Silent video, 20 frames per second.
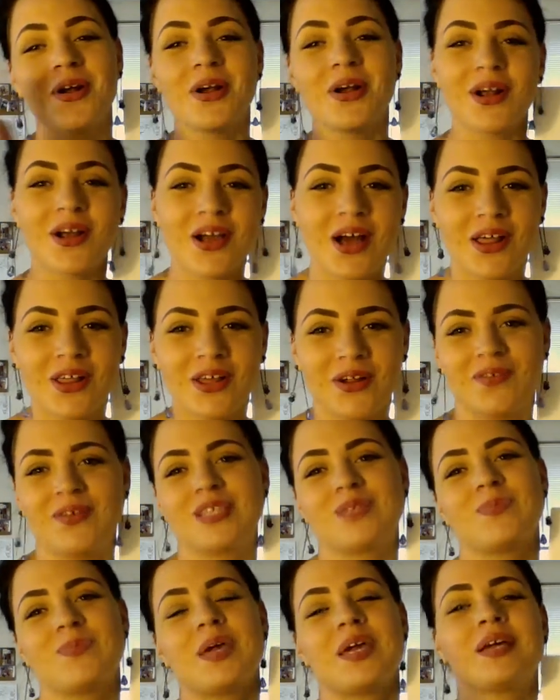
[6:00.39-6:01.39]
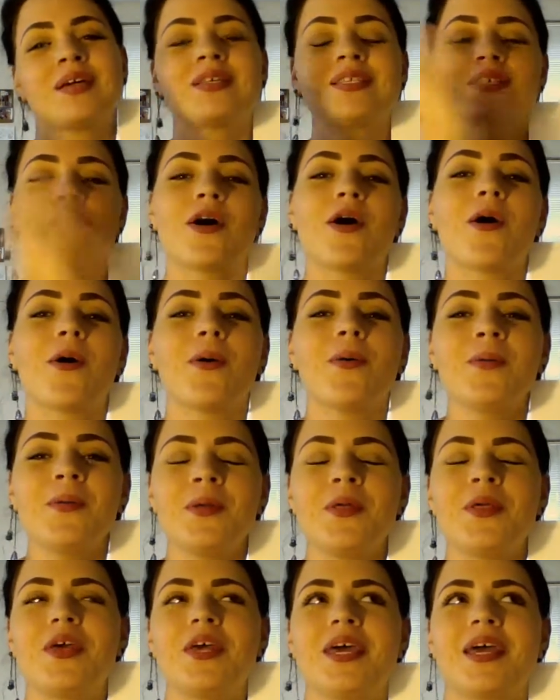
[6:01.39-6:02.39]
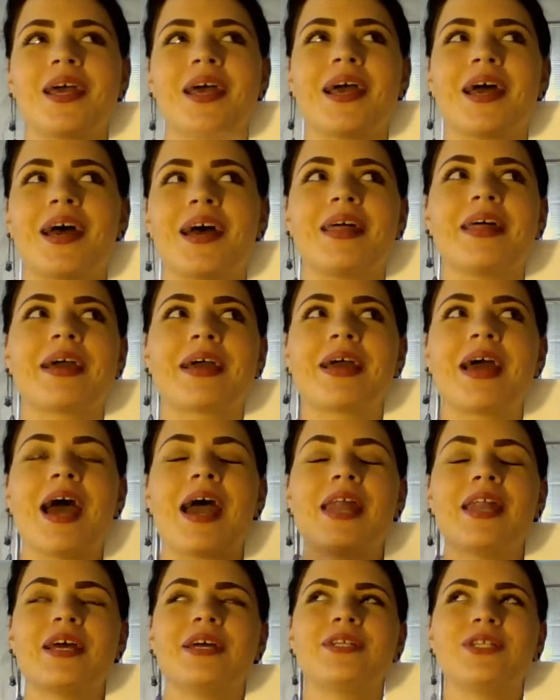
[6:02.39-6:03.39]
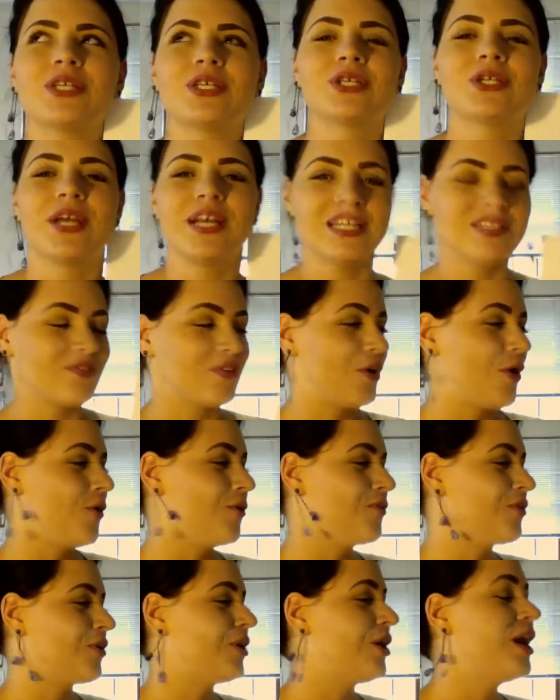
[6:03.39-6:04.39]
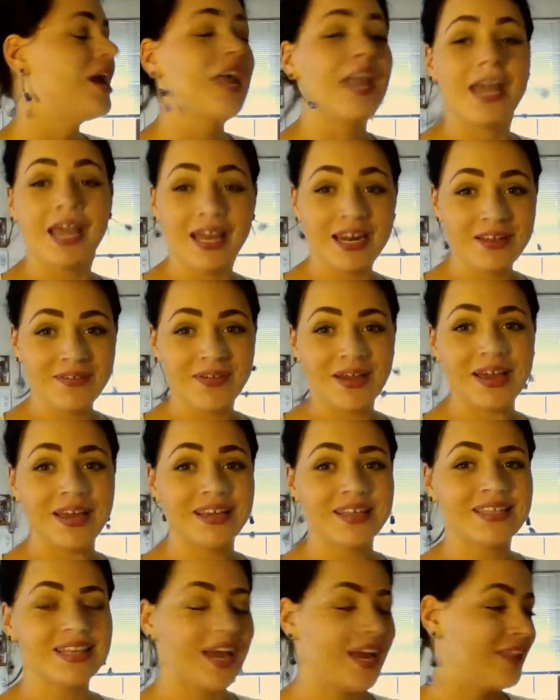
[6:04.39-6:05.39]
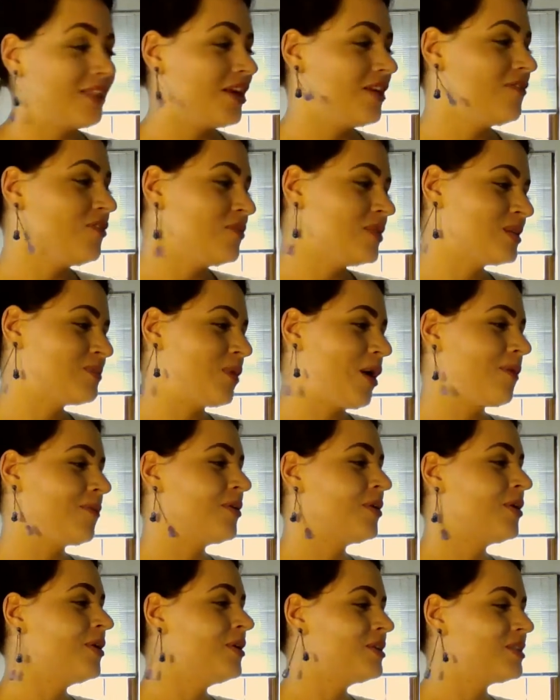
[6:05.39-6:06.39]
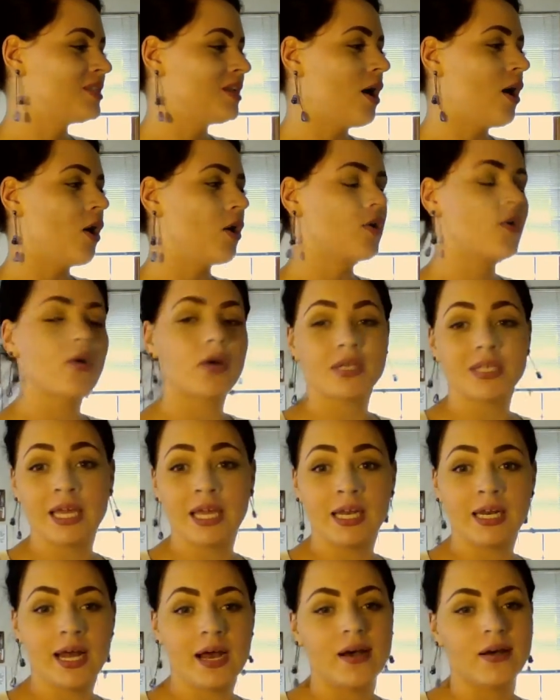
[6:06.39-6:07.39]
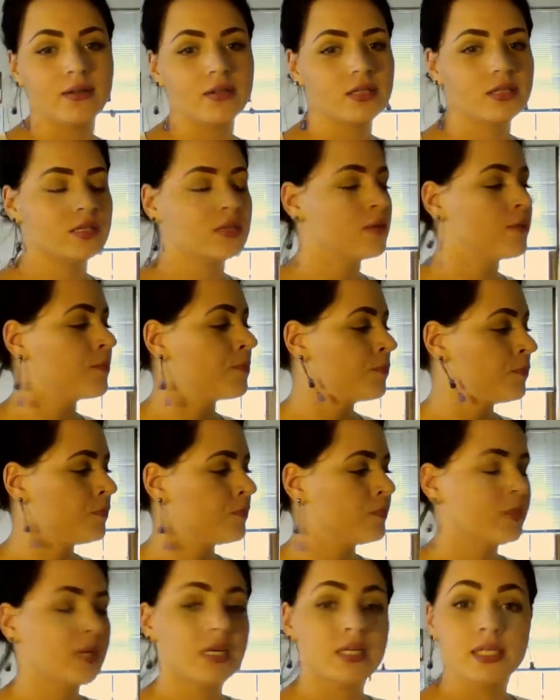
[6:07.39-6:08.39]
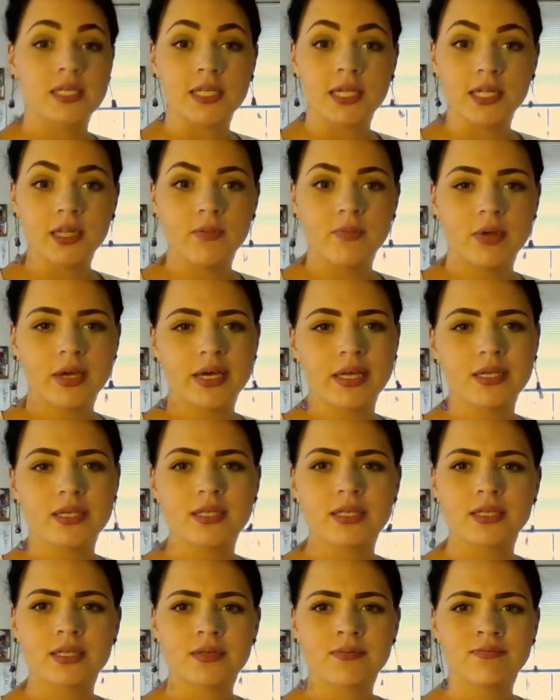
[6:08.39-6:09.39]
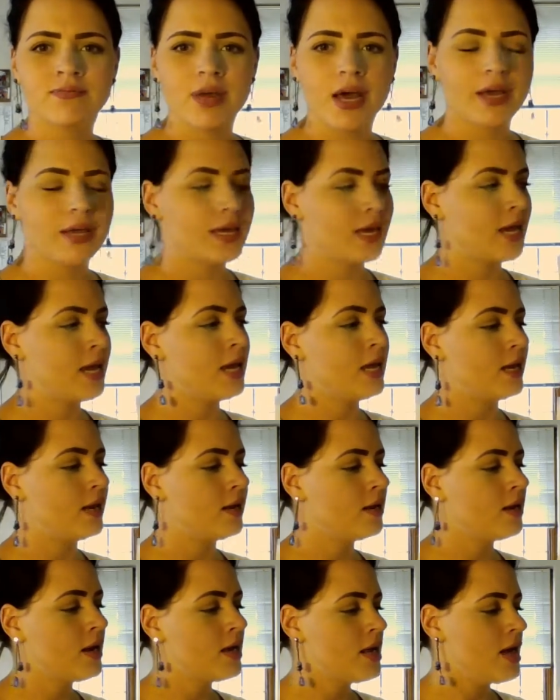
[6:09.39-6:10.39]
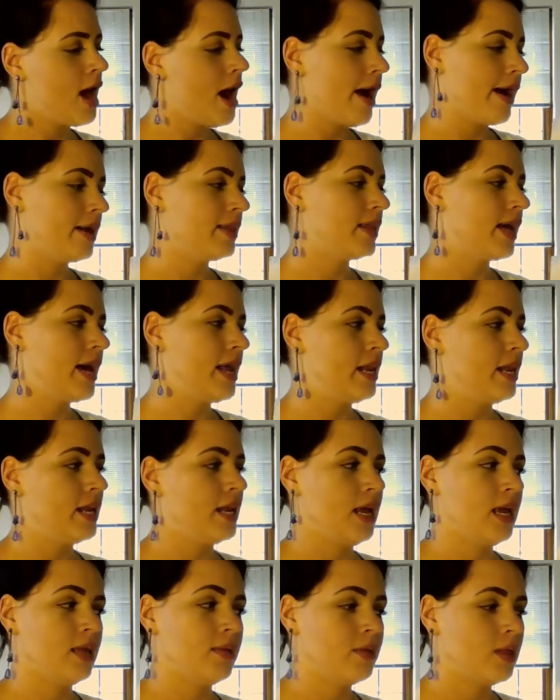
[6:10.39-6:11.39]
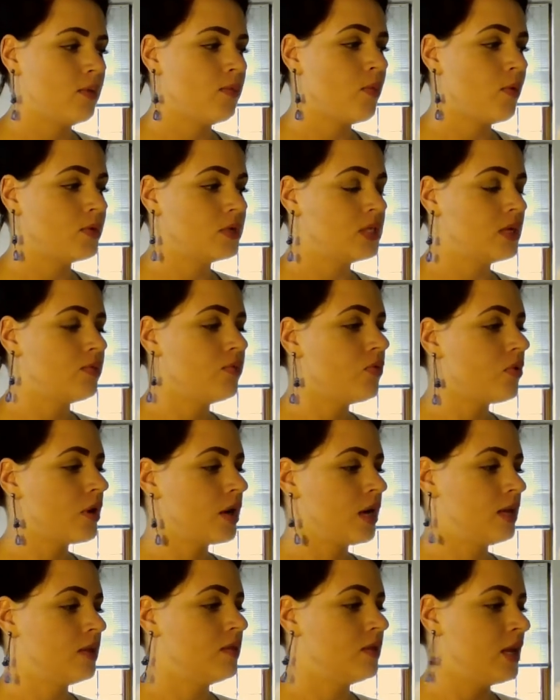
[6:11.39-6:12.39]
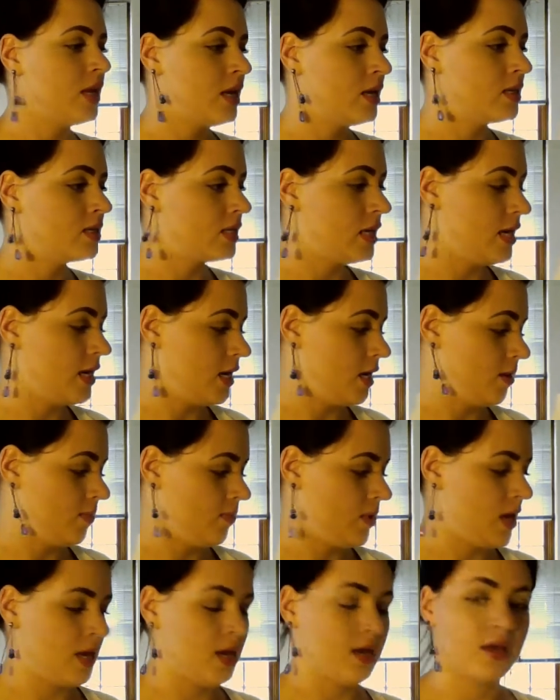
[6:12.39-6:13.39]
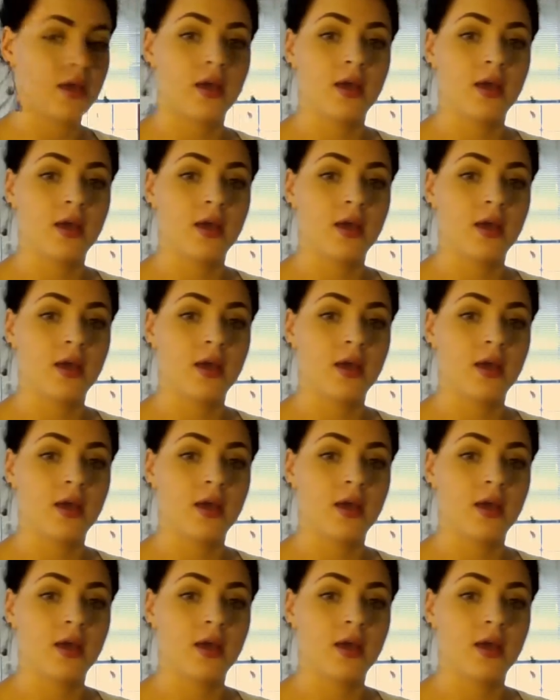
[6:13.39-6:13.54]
her color was pink, so it kind of just transferred over. Anyways, I love you, Miss Bomber. So, course handouts, syllabus, again, highlighted in the most important things in pink.